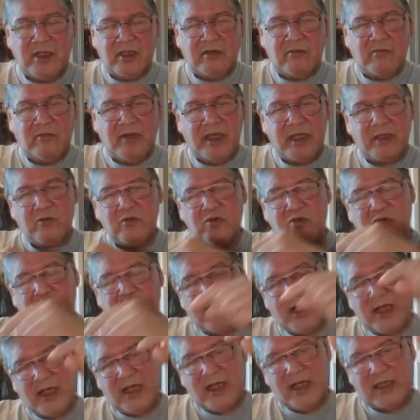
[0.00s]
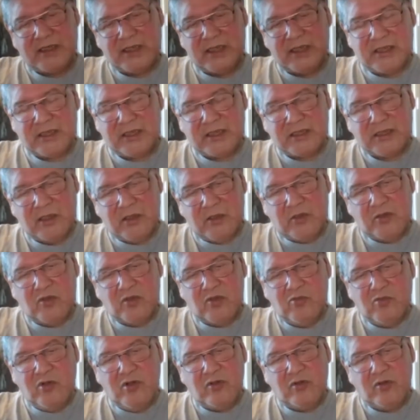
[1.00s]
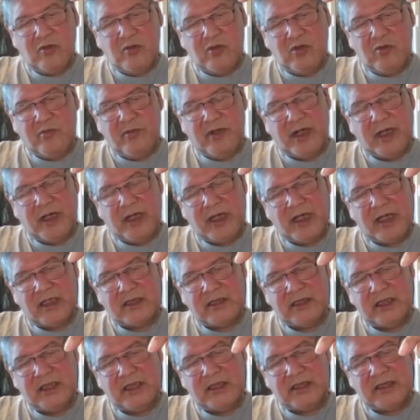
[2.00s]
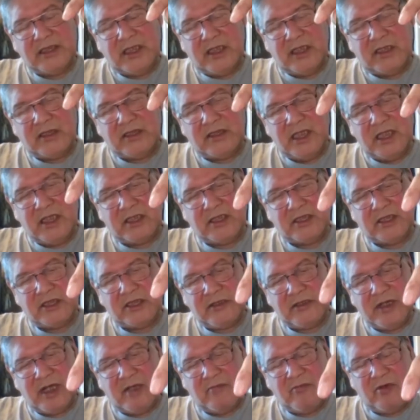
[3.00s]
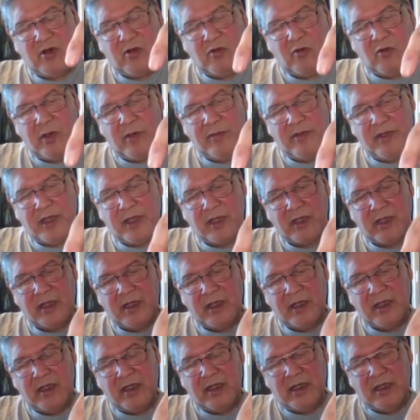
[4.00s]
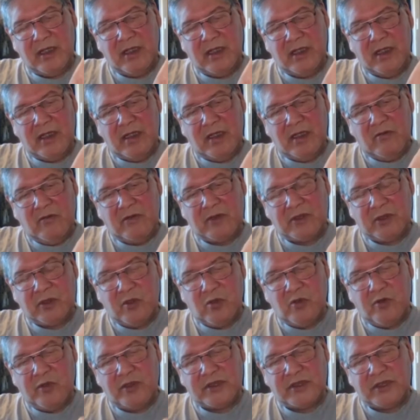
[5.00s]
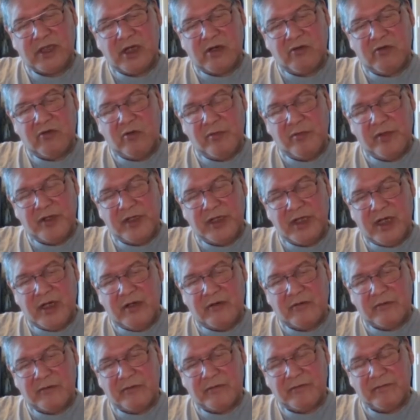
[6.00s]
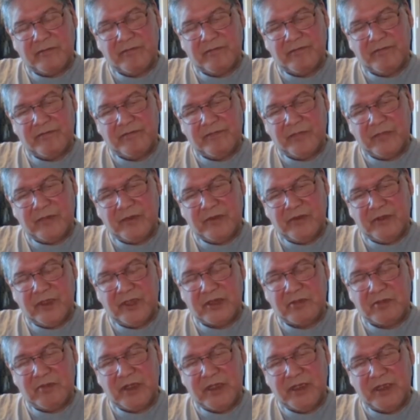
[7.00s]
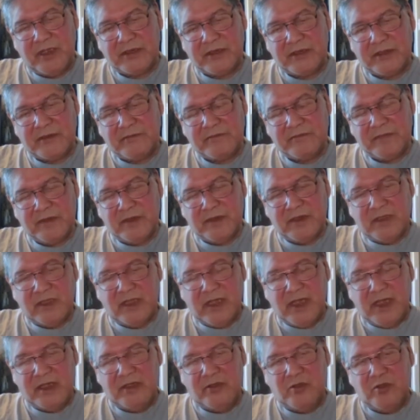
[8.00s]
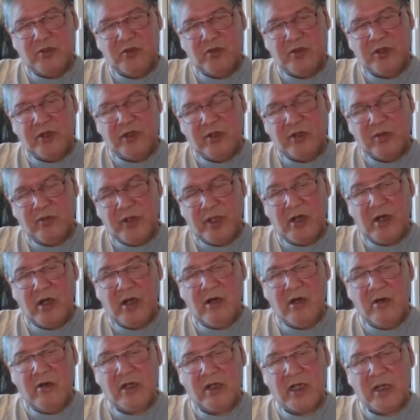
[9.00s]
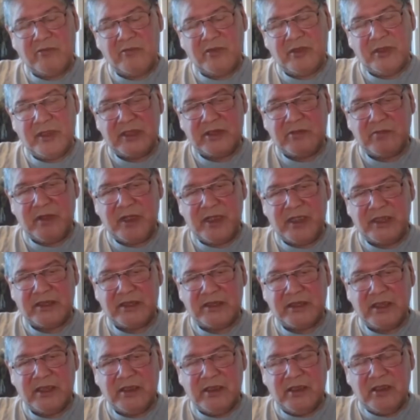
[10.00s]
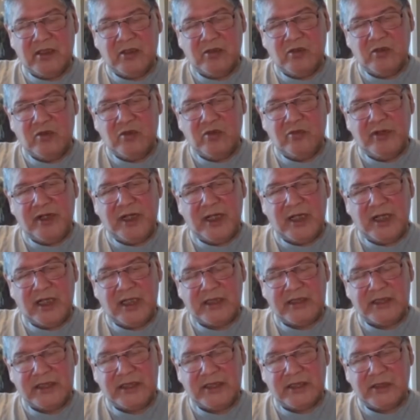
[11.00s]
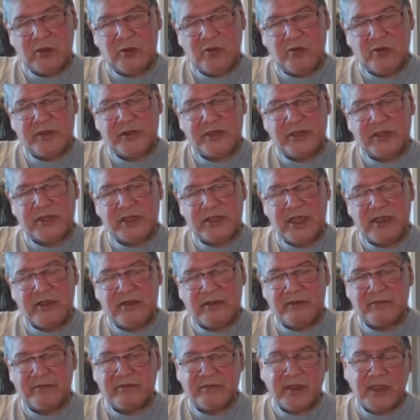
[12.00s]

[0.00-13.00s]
by Gugumanagasis. Gugumanagasis said a single strand of webbing, which lowered Star Woman down to this place. And through her, we all come to this place. Gugumanagasis lowers us down.